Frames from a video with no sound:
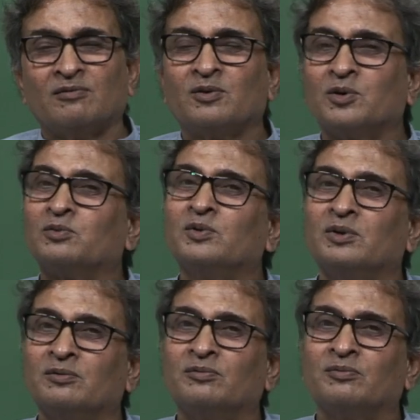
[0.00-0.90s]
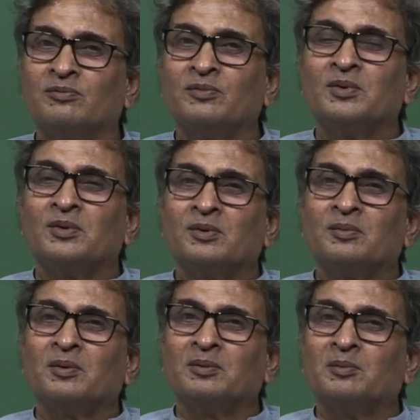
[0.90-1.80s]
of course, we
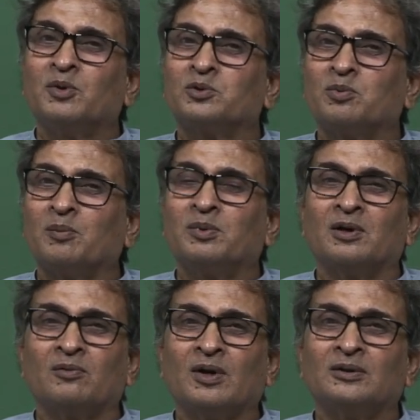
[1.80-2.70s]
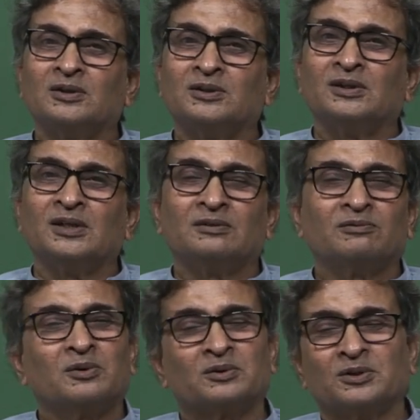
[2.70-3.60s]
the most popular one these days of
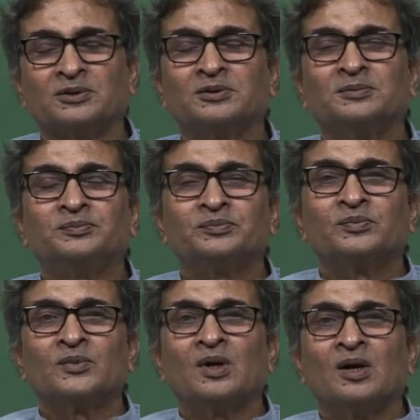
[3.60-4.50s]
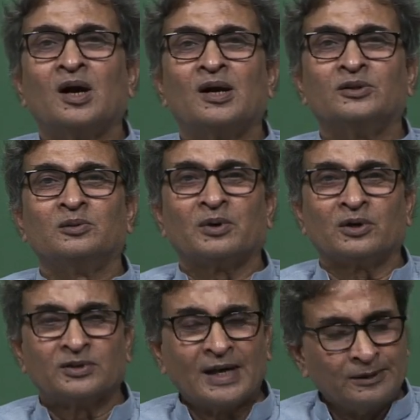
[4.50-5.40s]
course is hydrogen
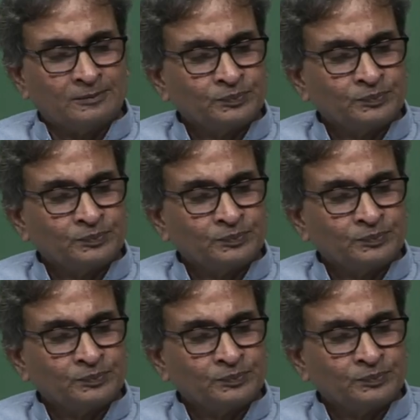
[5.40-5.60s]
peroxide.